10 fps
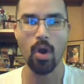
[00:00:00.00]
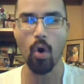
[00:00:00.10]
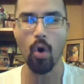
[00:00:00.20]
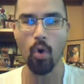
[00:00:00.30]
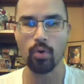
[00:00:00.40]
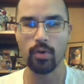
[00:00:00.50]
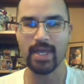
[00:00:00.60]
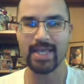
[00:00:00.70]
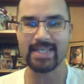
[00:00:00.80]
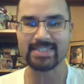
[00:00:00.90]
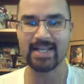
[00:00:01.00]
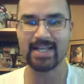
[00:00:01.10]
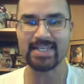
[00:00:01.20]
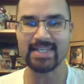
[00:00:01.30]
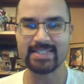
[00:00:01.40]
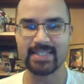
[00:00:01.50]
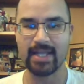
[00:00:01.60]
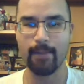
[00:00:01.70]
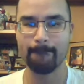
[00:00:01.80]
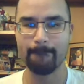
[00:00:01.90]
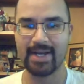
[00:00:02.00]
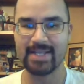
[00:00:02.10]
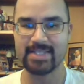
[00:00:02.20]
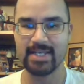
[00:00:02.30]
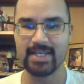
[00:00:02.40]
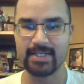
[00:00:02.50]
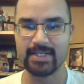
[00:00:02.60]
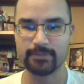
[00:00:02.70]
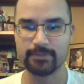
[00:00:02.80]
o está lista para salir.